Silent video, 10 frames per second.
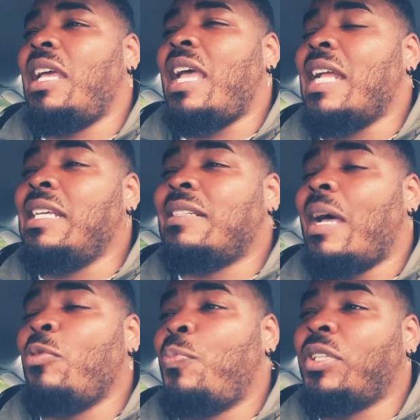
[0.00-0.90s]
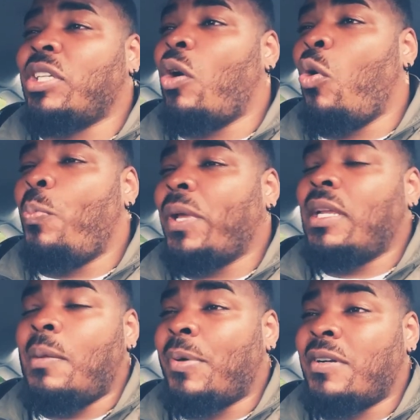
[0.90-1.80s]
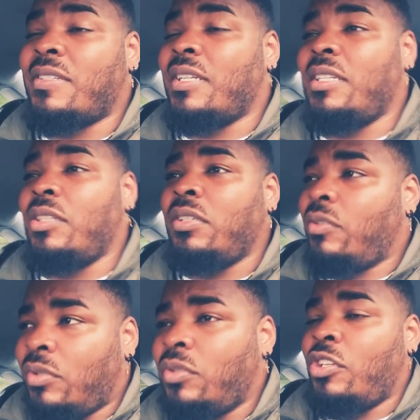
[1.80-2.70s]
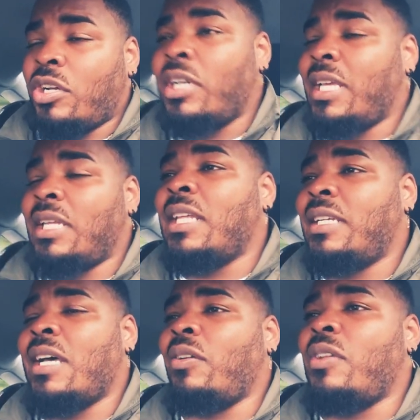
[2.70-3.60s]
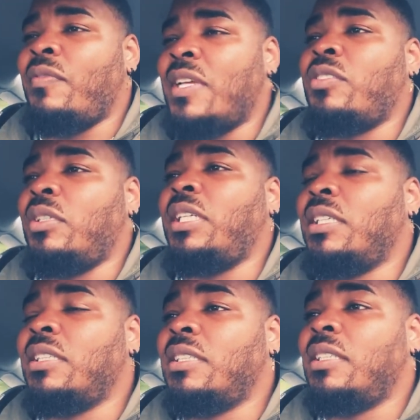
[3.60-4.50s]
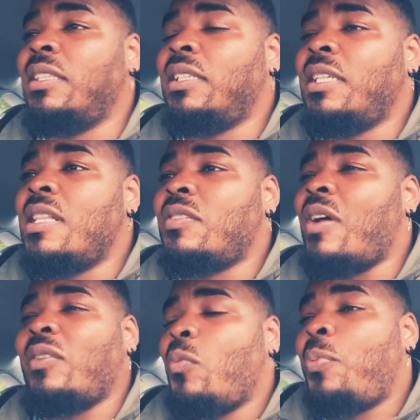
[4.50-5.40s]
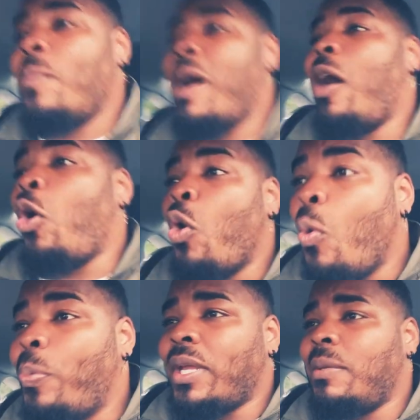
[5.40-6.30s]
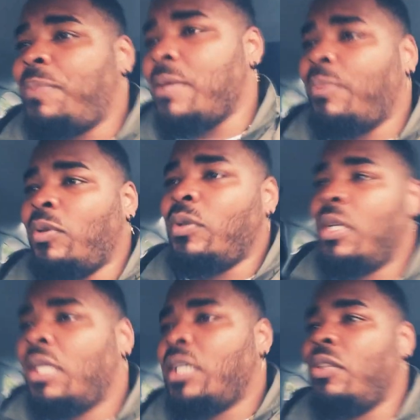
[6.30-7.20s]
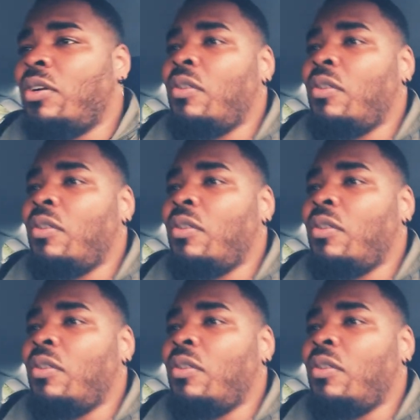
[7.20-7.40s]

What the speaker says: Anytime you put your hope in a person, you're going to get let down eventually. So I don't put my hope in people, I